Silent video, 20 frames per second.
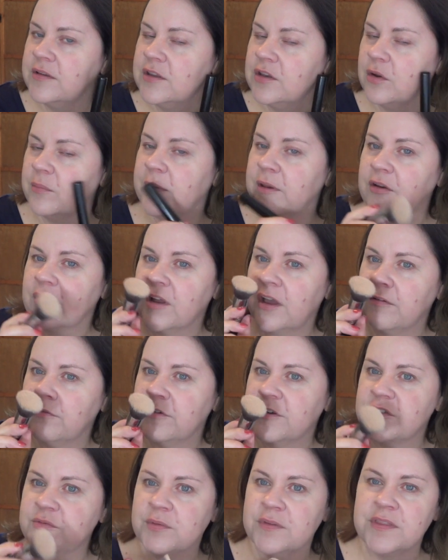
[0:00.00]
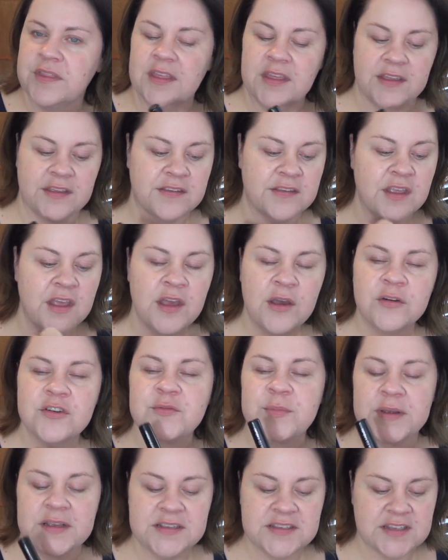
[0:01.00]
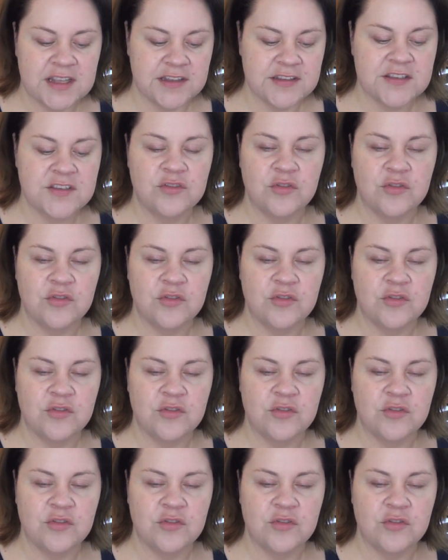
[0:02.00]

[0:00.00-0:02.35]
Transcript: you know, better coverage with this, which makes sense.